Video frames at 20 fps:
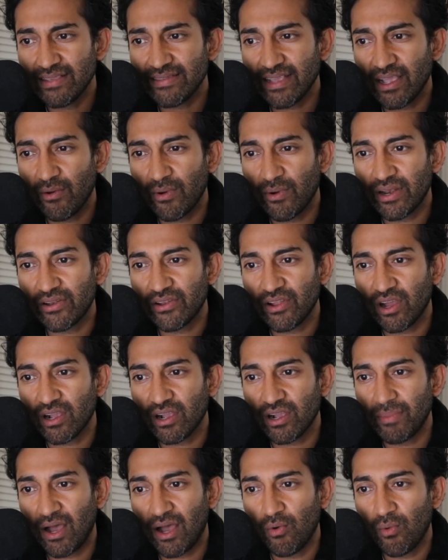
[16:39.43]
thing I wanted to talk
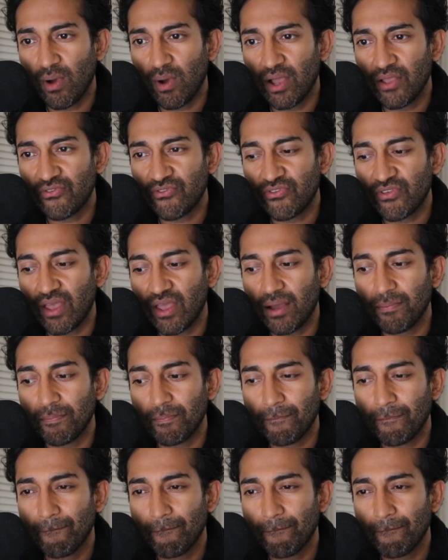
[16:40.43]
about was um,